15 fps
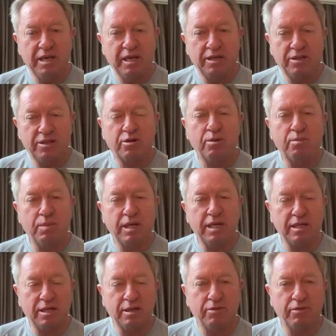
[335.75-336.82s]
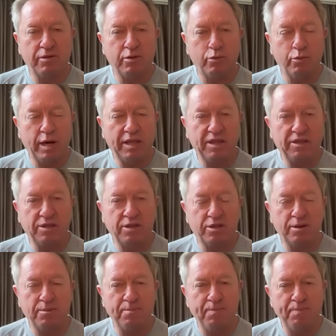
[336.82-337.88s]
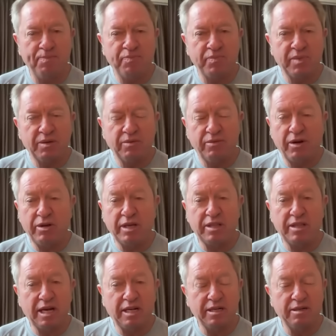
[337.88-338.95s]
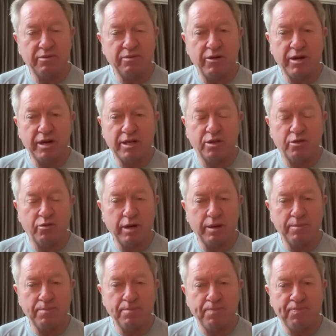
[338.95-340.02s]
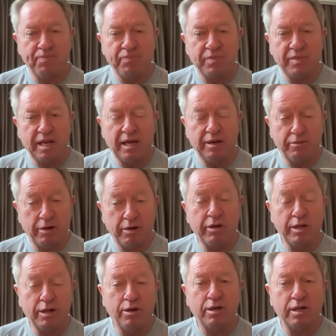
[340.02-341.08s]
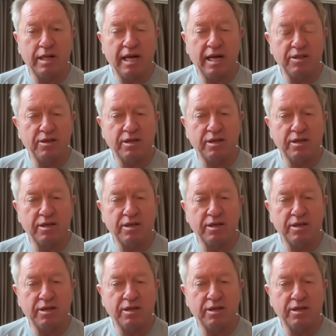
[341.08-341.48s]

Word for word: It's a completely different weather system, very sudden, very extreme, and very localized.